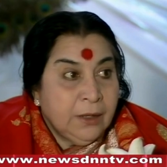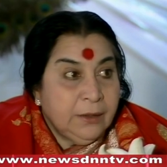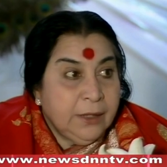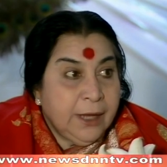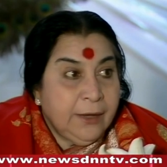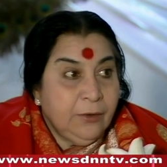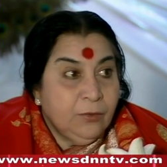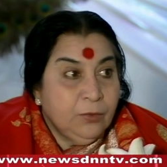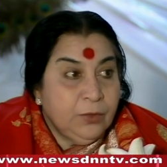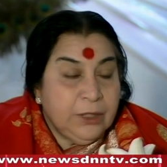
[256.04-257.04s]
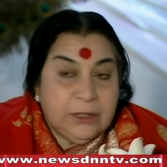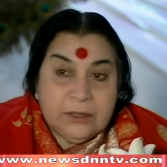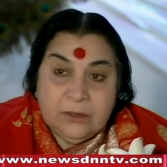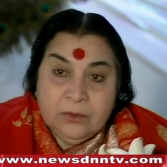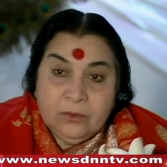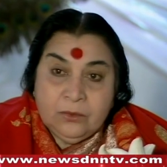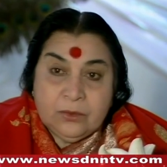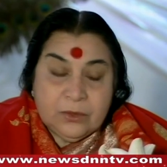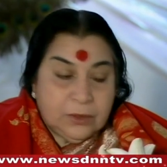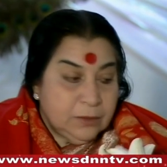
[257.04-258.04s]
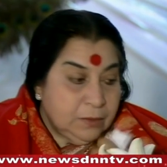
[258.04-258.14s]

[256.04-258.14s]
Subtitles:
They had no moorings, no roots.